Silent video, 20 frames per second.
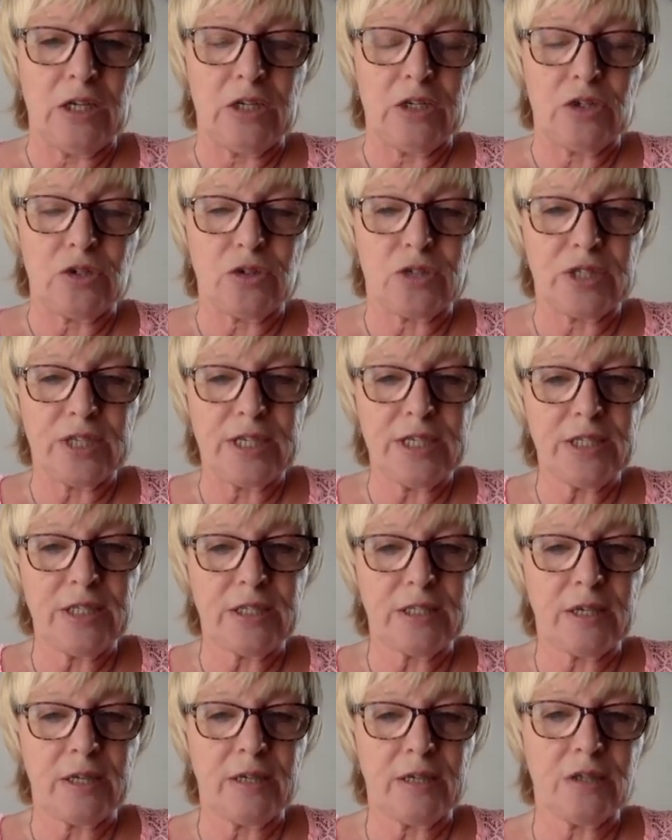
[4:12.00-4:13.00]
So
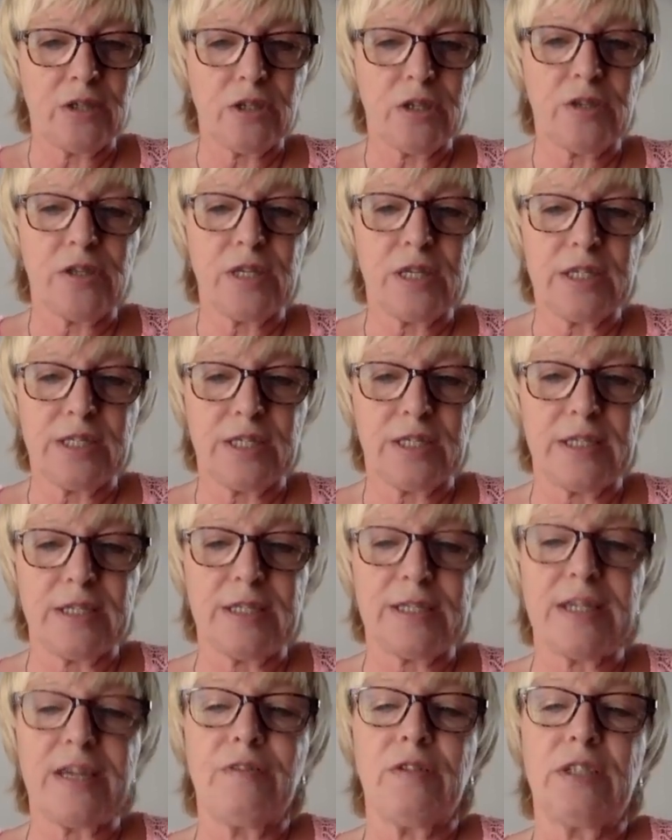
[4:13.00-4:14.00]
since
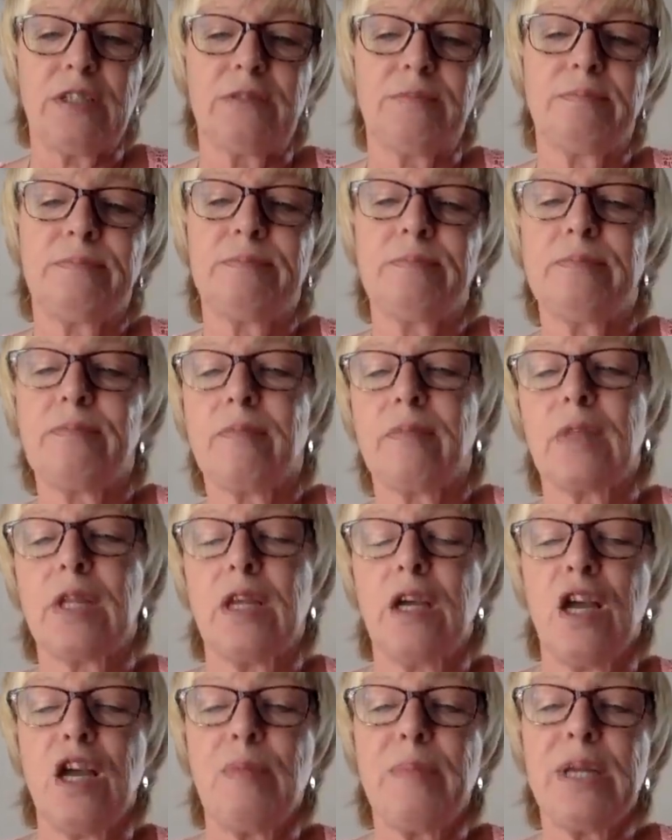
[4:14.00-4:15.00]
2007,
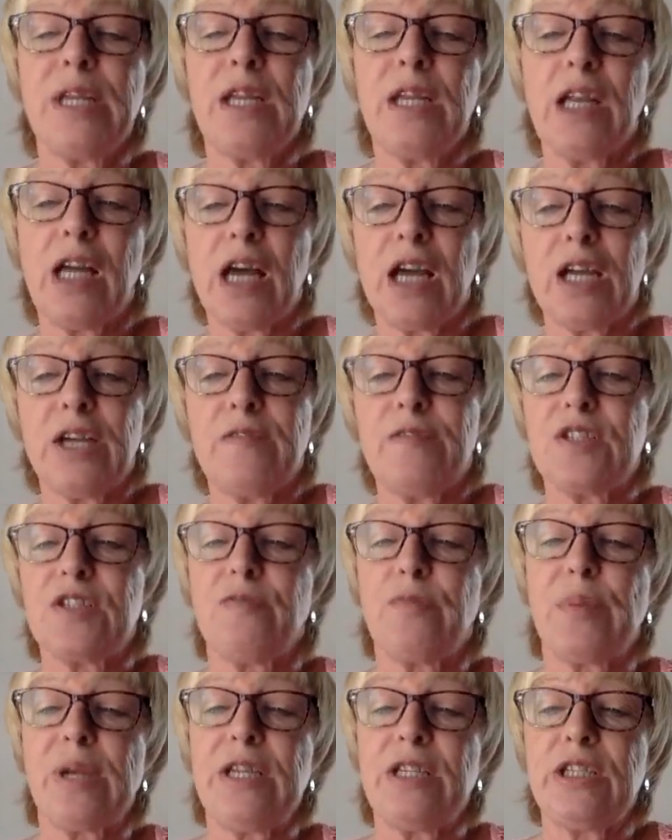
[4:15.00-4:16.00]
how many lives
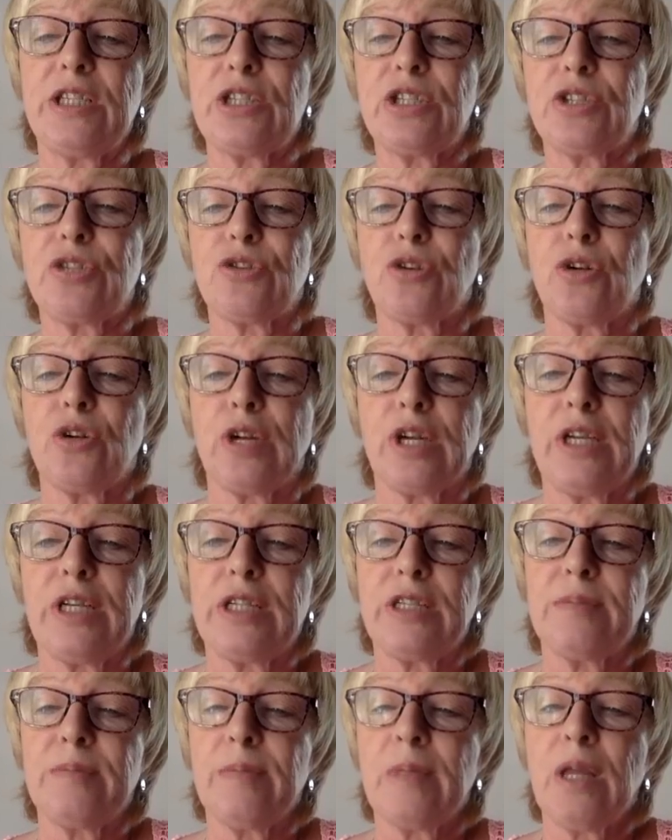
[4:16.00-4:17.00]
have been
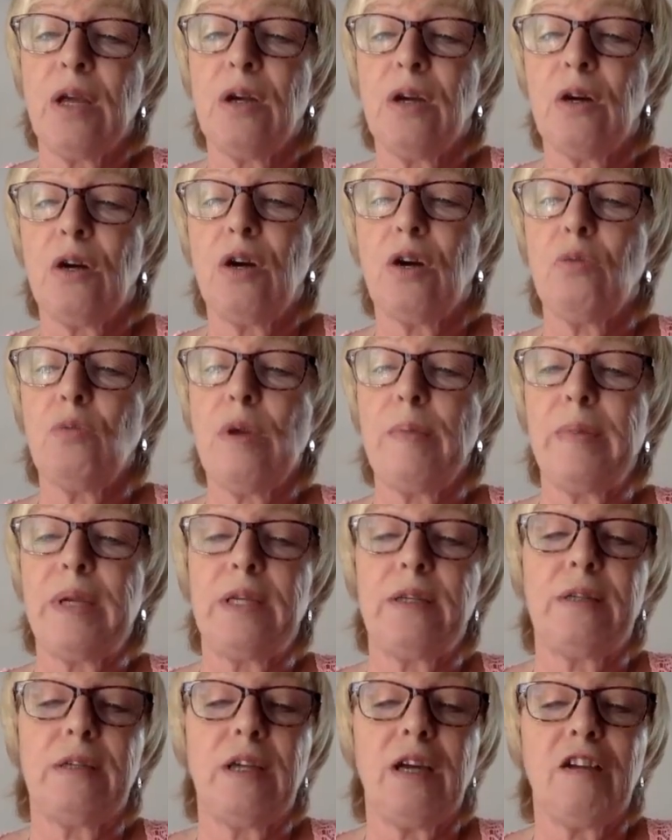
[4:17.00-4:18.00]
destroyed, or
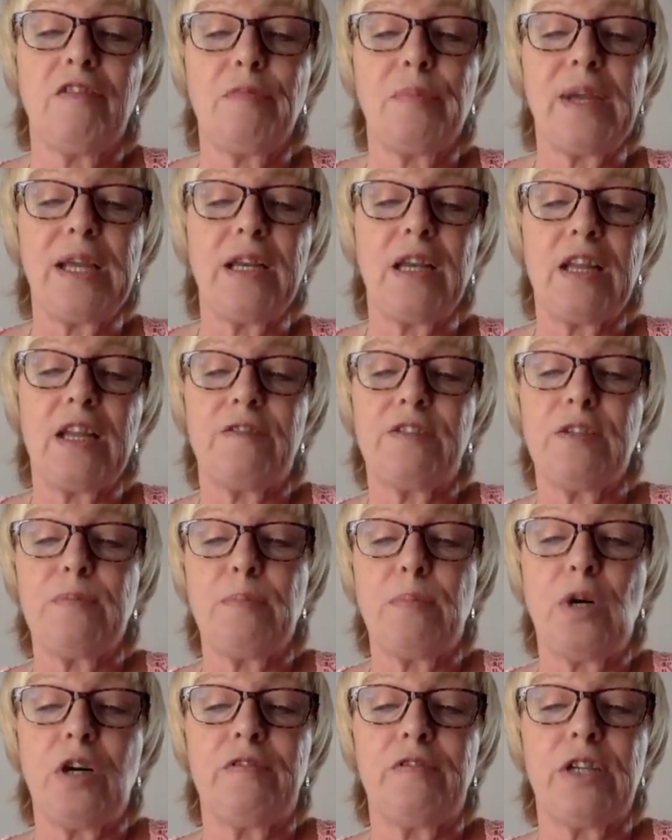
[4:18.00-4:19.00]
women have been left
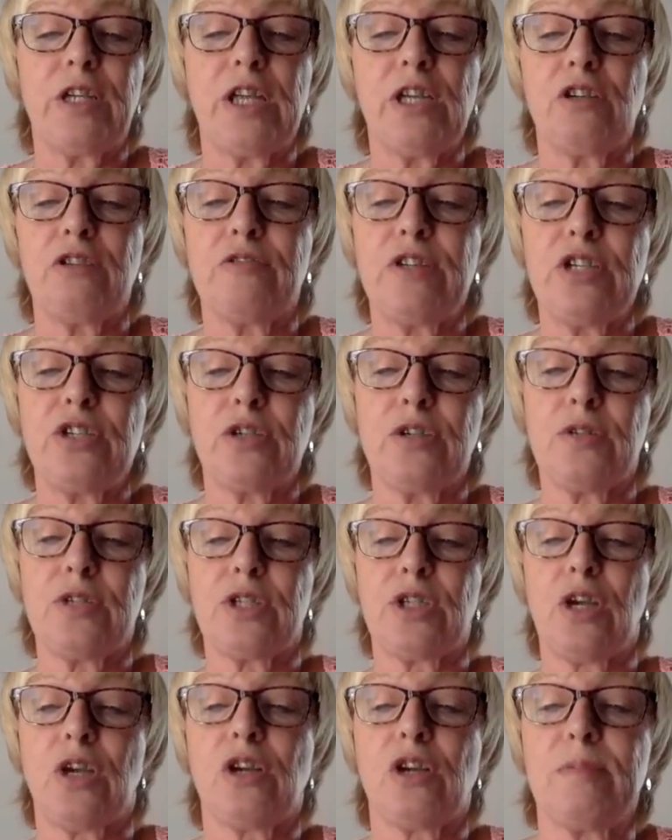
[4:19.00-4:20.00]
in poverty or
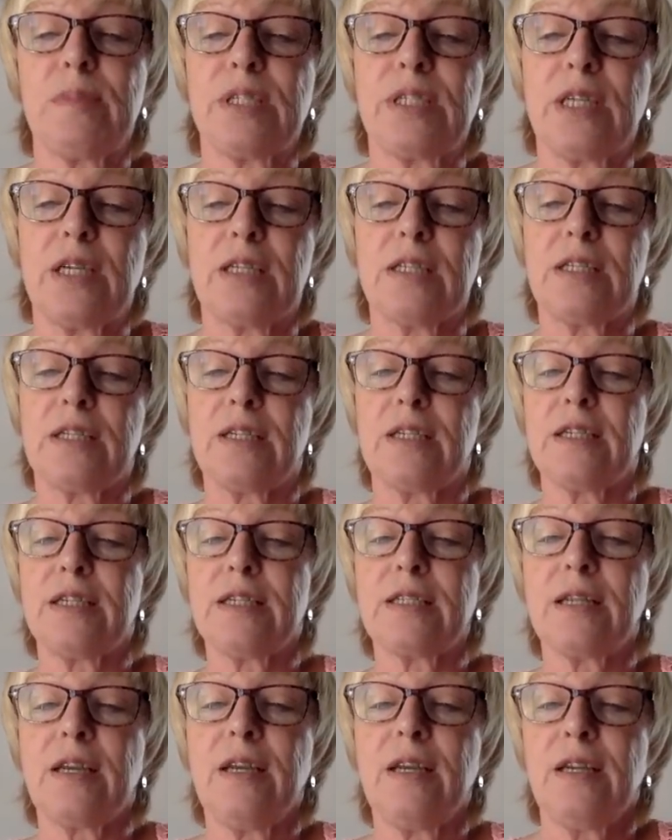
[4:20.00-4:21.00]
reduced
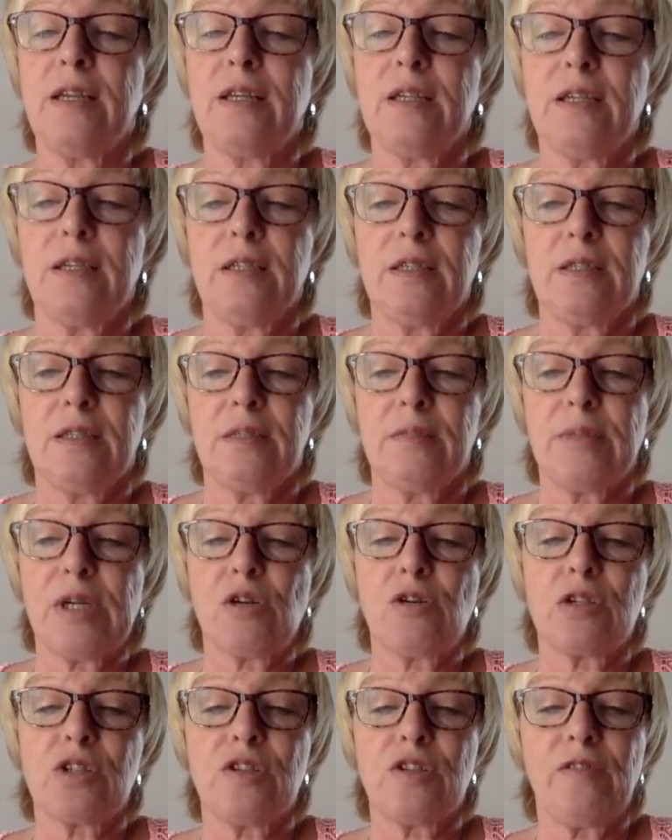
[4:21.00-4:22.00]
circumstances
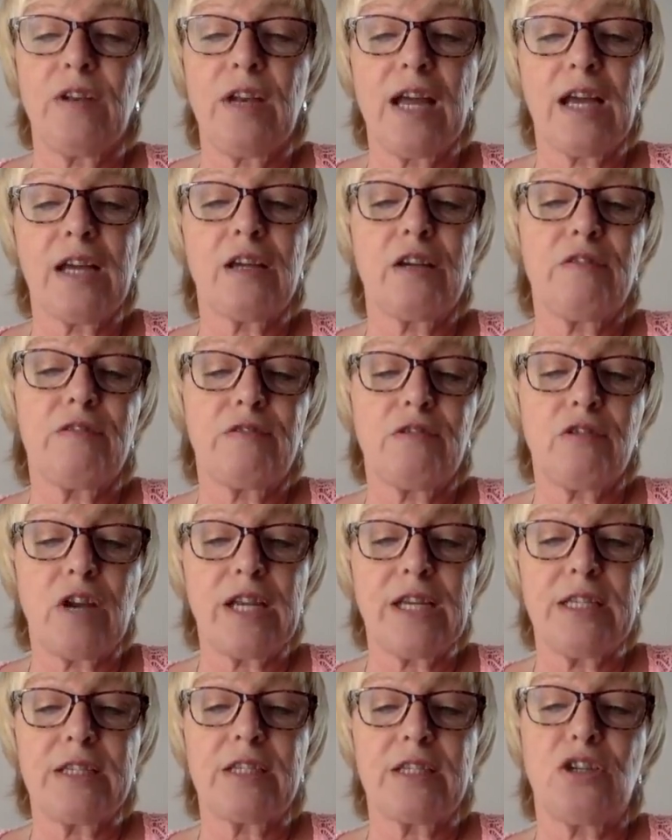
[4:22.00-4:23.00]
because of lack of
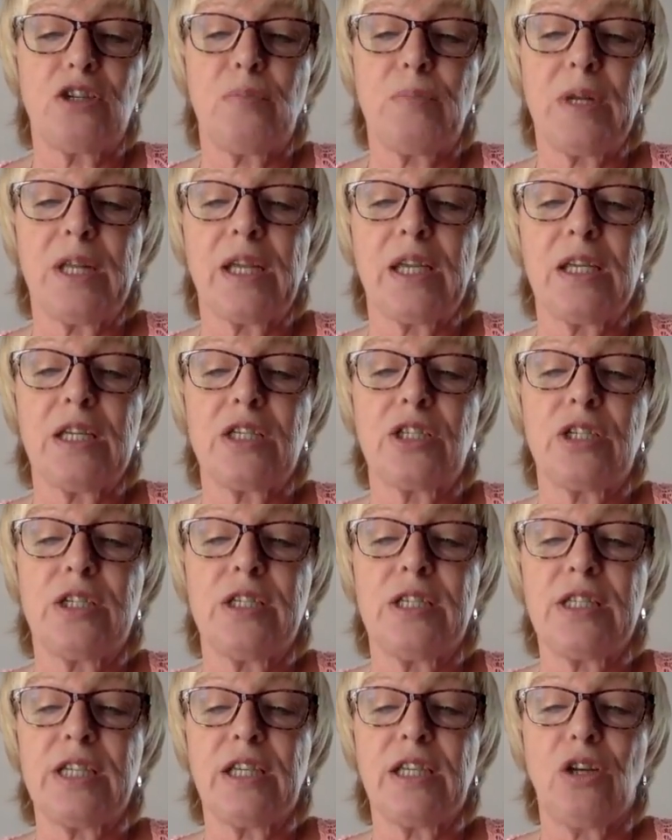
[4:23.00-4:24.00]
rights and
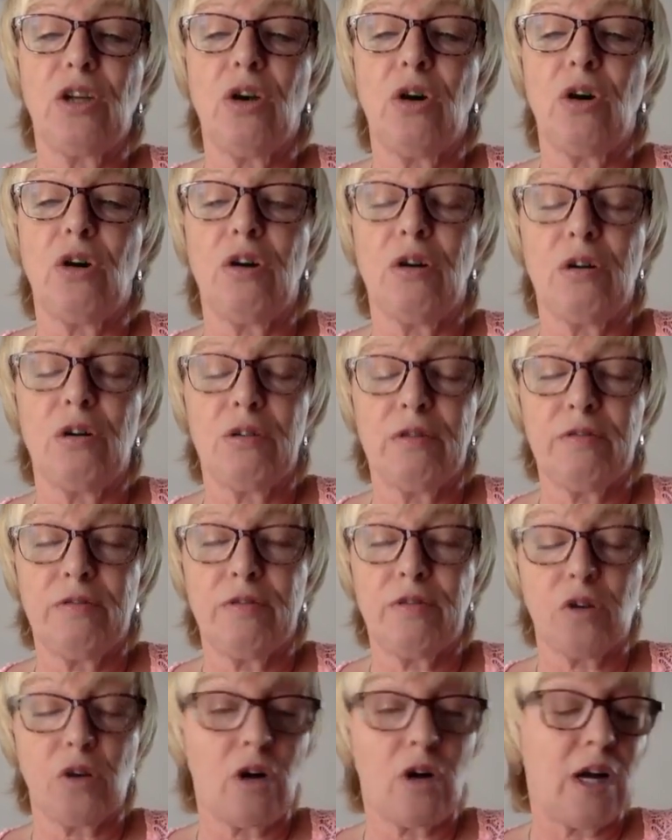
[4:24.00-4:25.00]
obligations in law
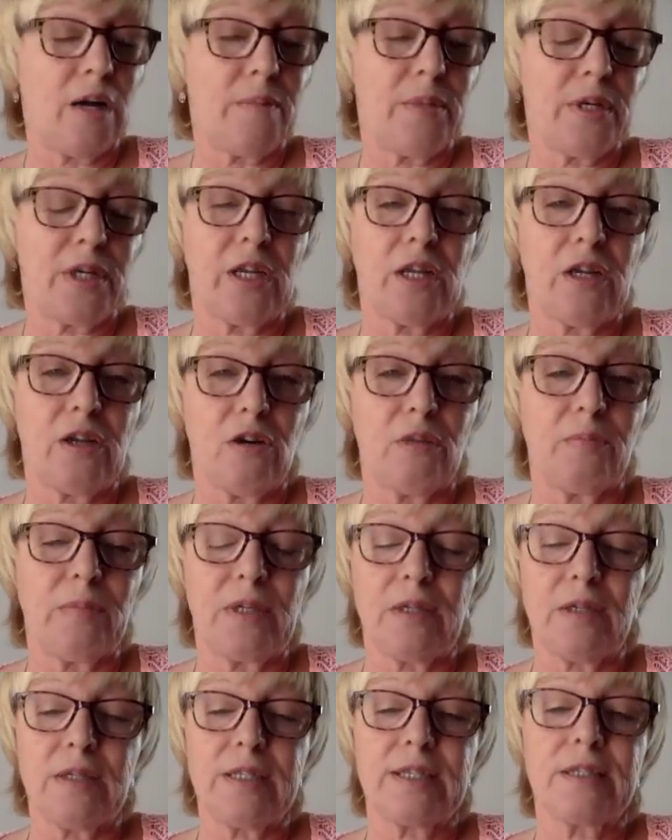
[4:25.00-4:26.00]
for cohabiting
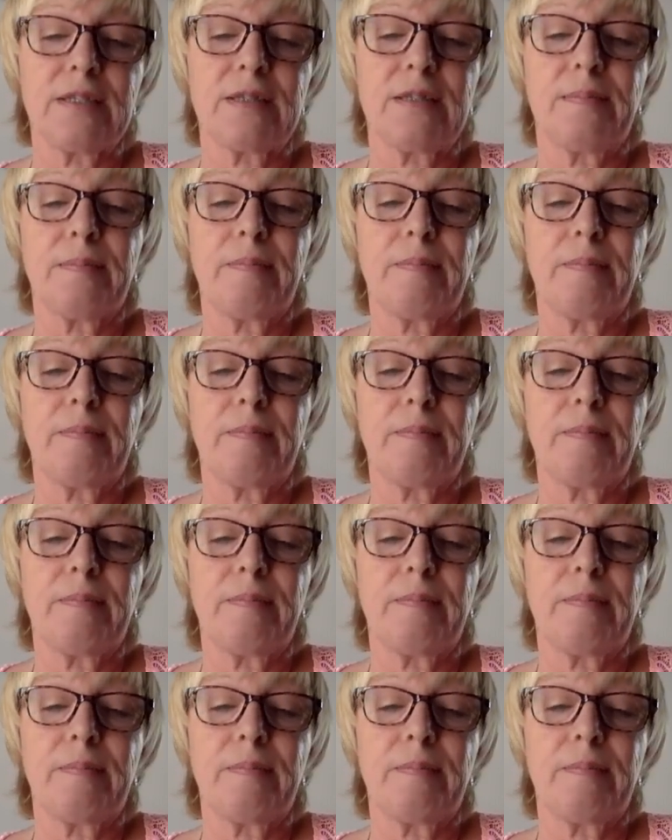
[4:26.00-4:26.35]
couples?